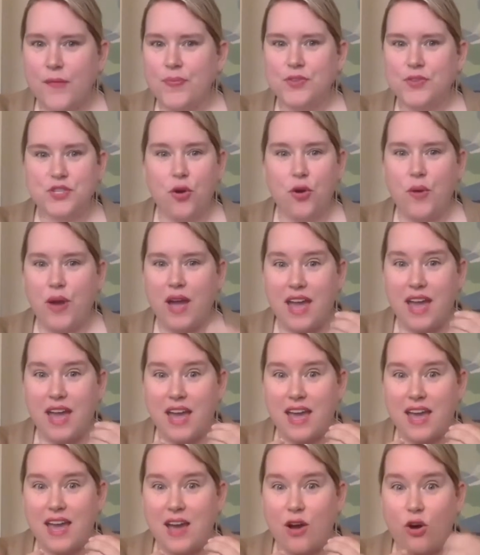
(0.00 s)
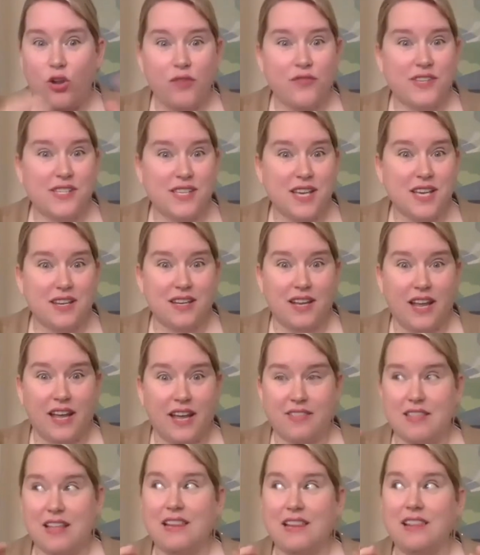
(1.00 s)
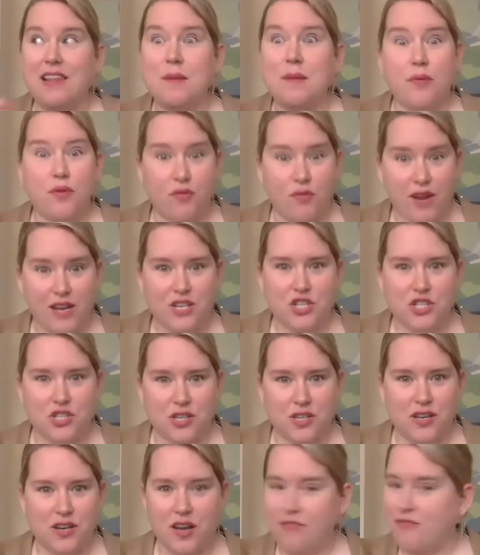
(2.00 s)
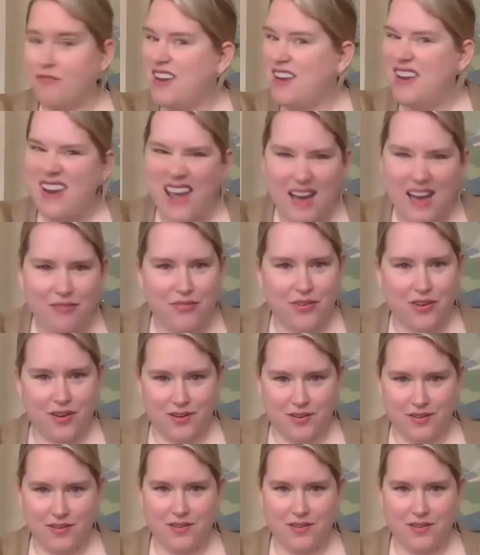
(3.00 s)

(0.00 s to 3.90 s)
So all of a sudden, like the liberation of never